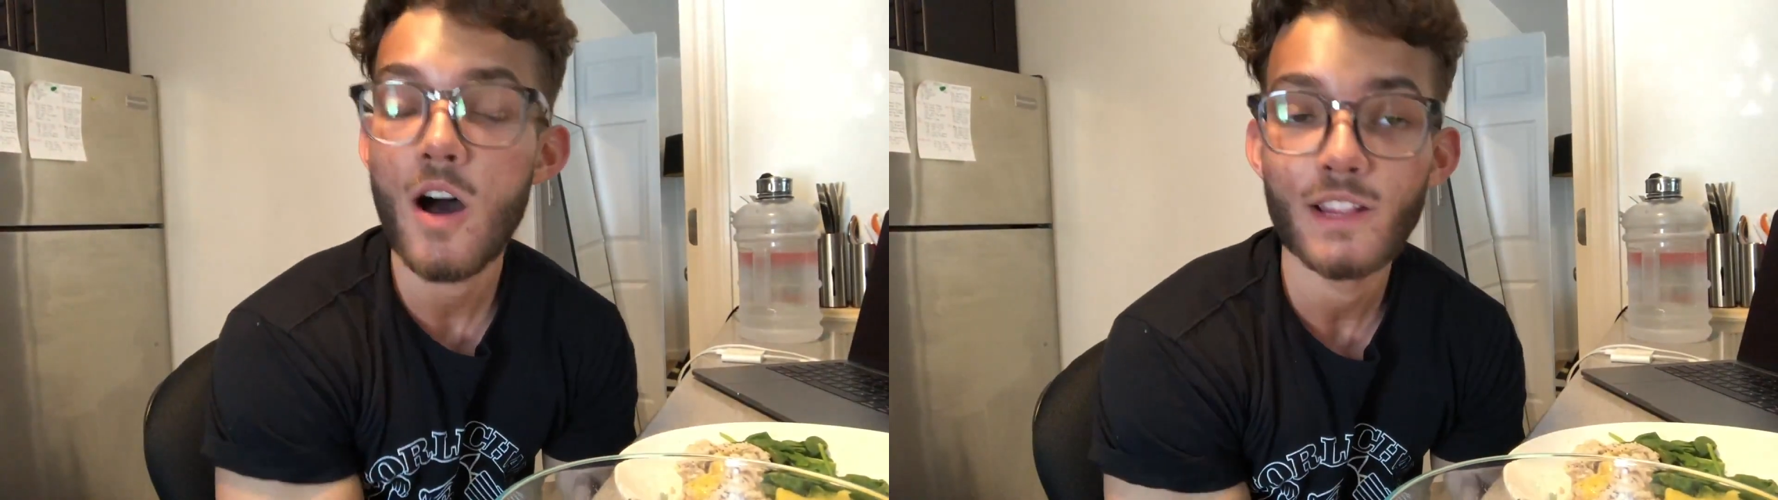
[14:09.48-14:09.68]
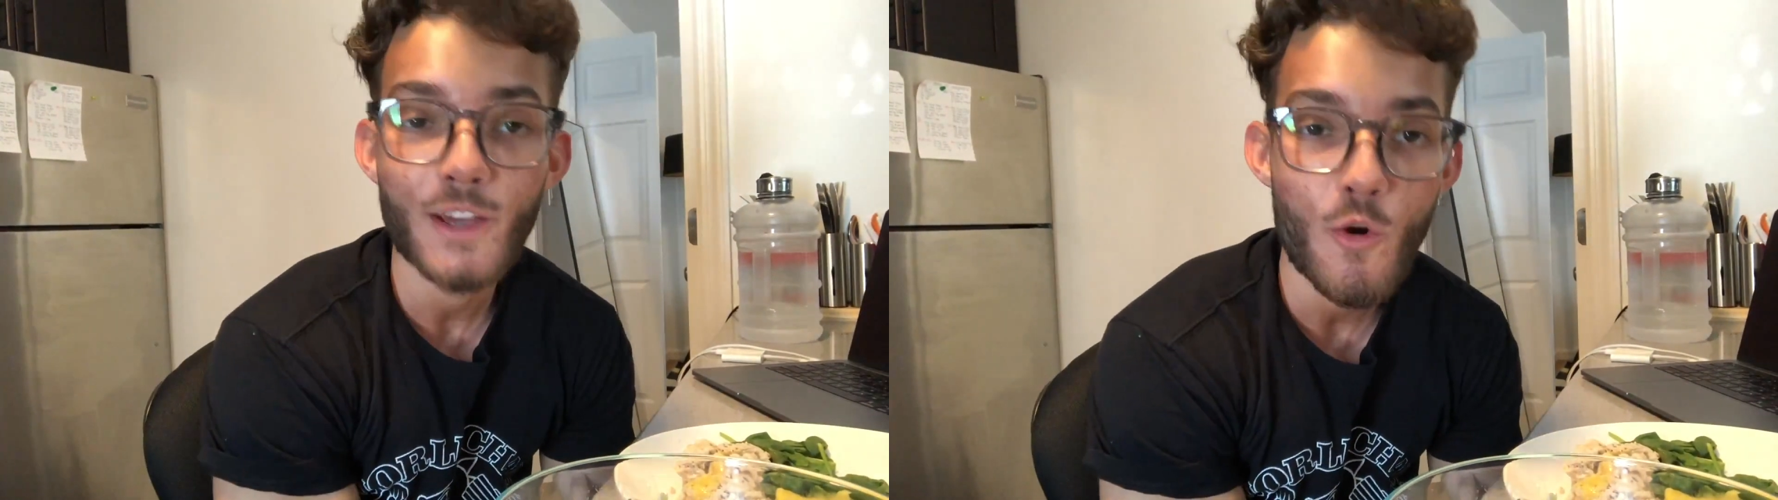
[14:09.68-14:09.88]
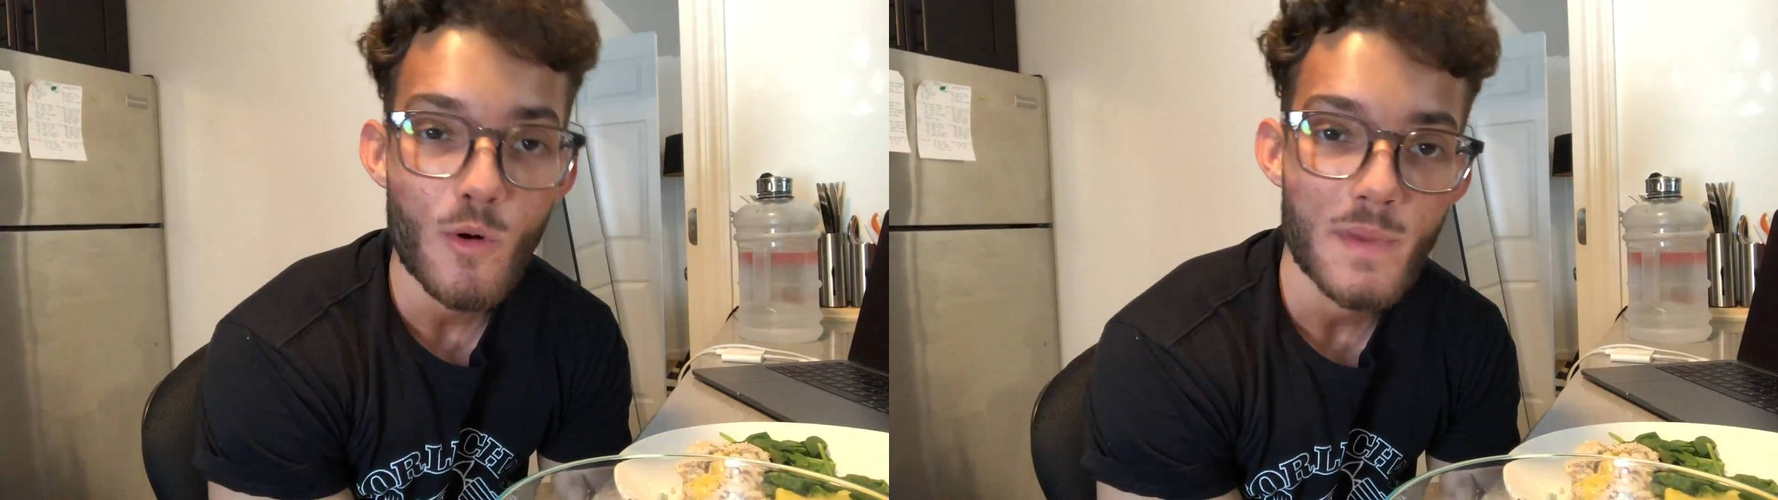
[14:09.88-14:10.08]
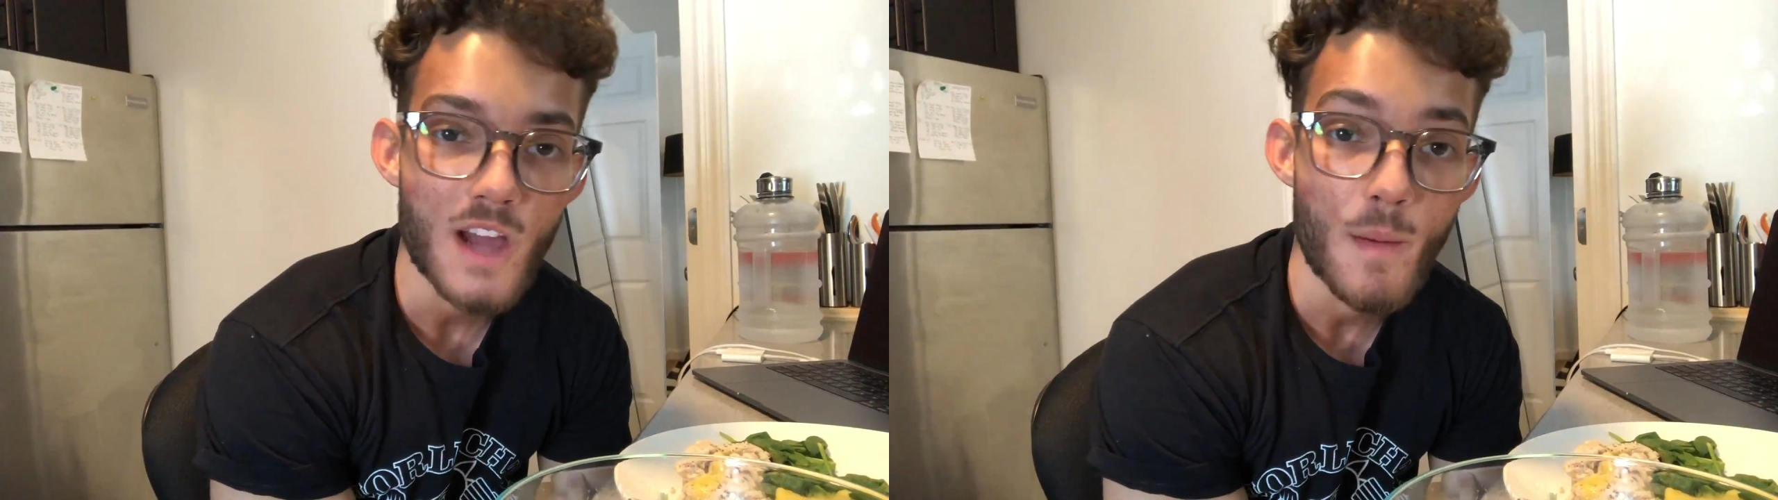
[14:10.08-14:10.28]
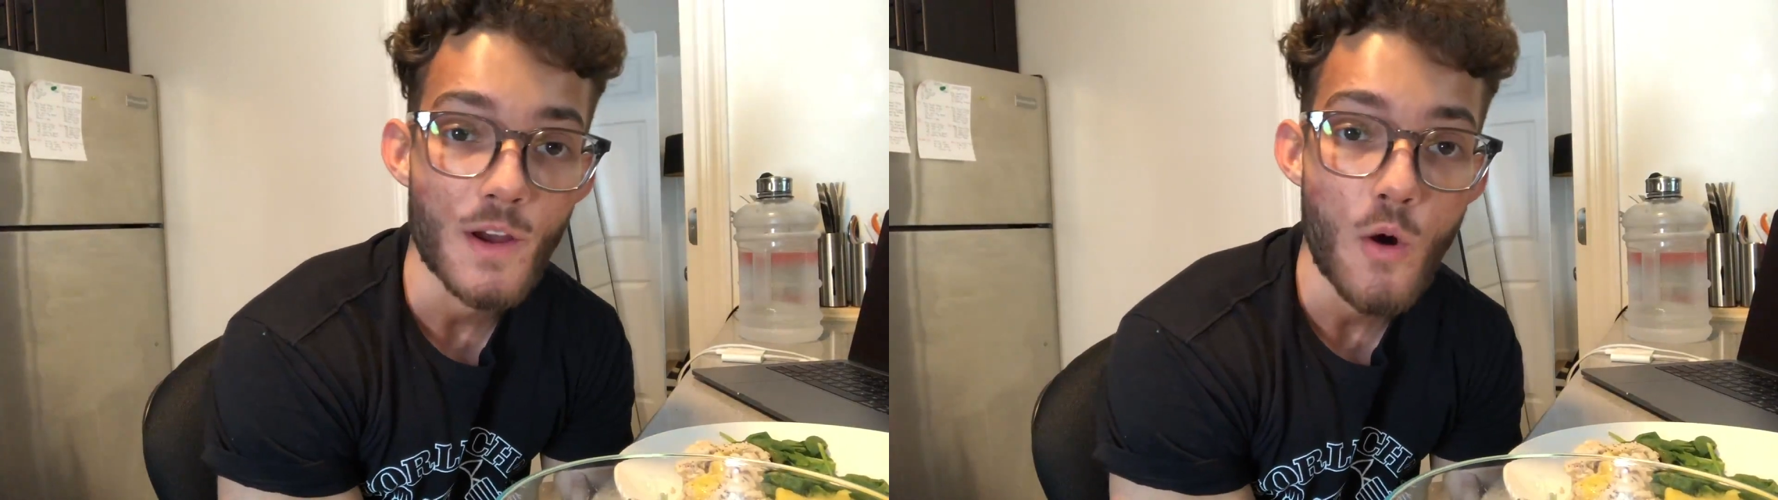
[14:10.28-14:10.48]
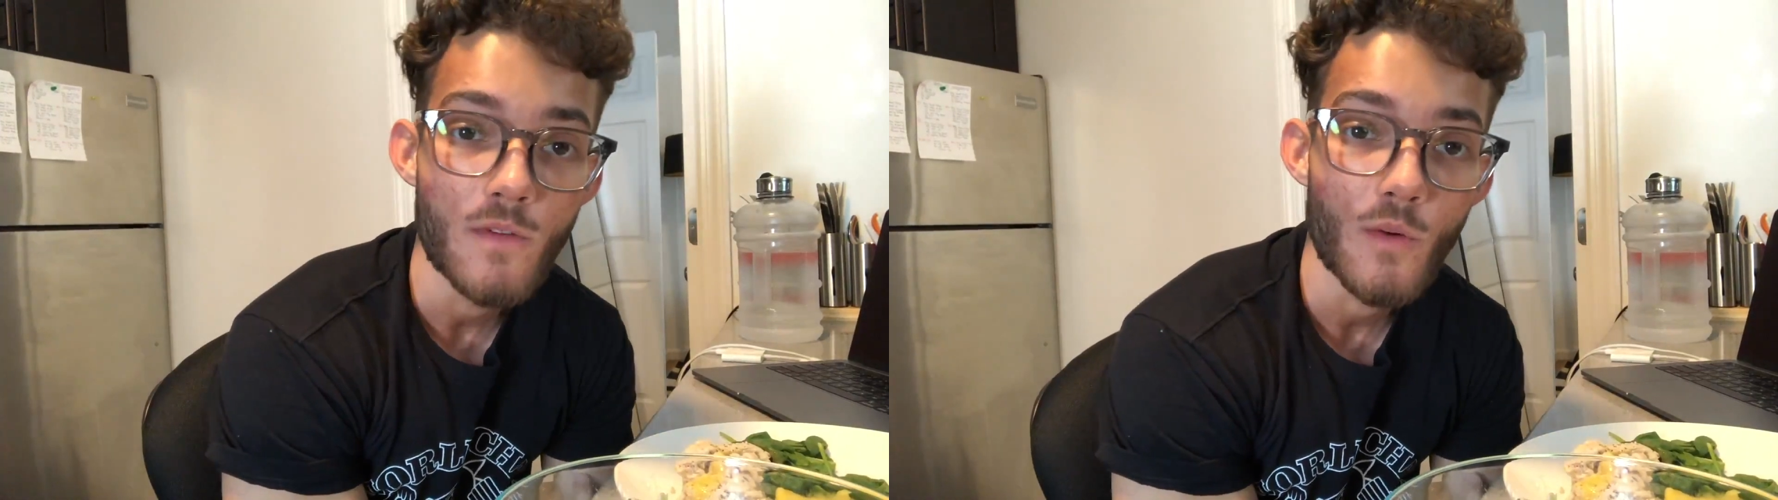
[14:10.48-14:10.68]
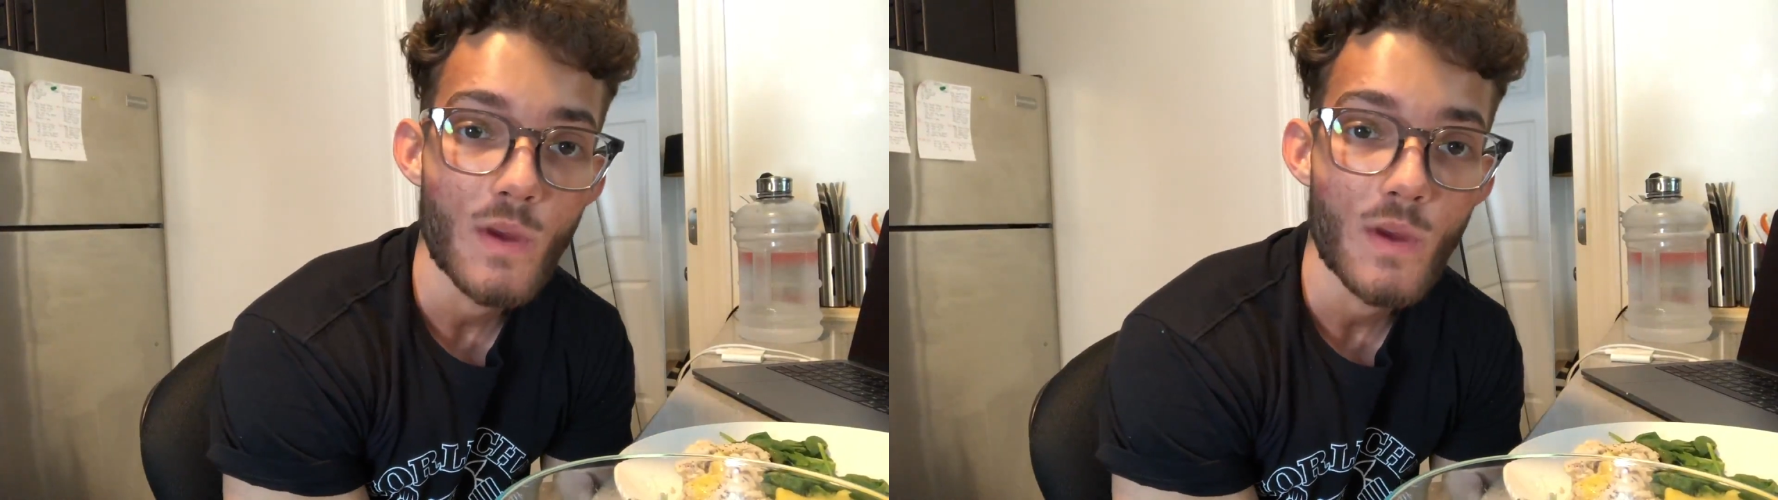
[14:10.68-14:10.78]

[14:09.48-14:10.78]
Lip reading: Leo will be coming over.